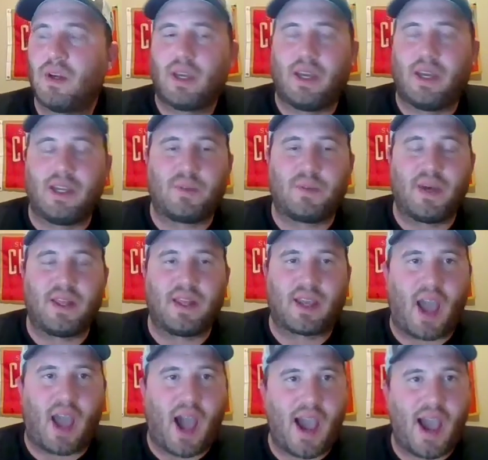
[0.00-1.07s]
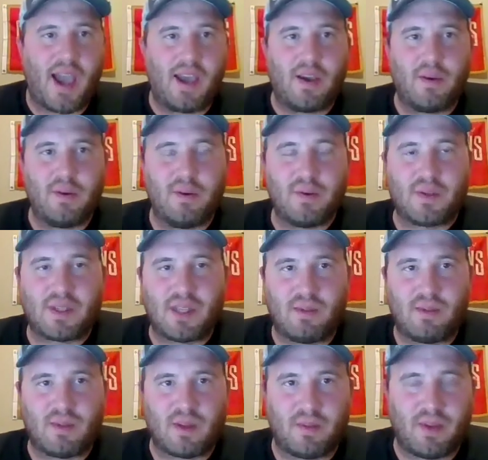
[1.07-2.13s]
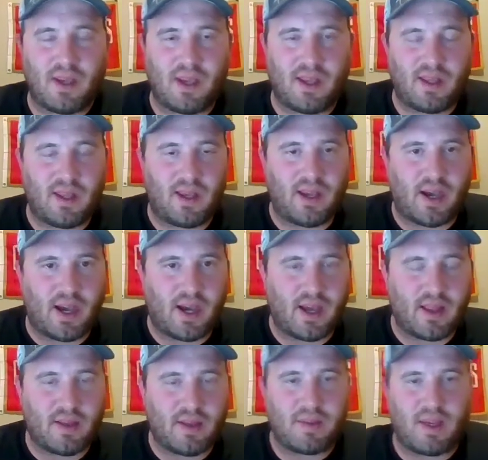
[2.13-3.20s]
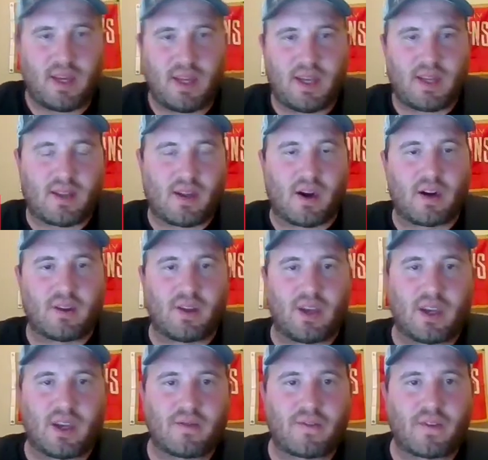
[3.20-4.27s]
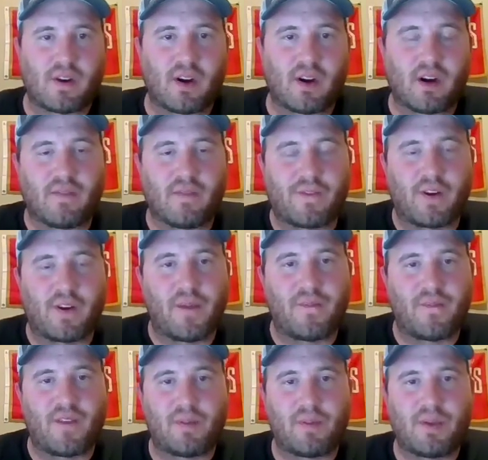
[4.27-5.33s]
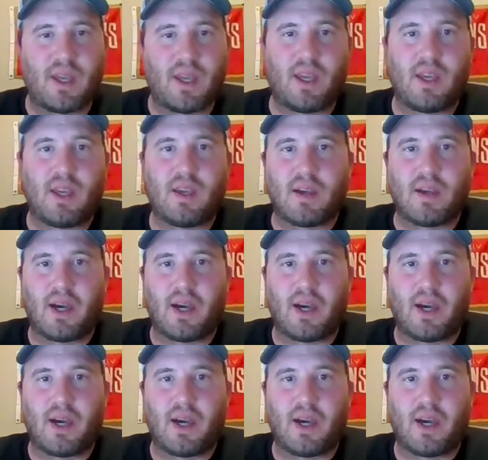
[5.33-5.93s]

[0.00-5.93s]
He's been the guy who seemed to be the media darling for MVP.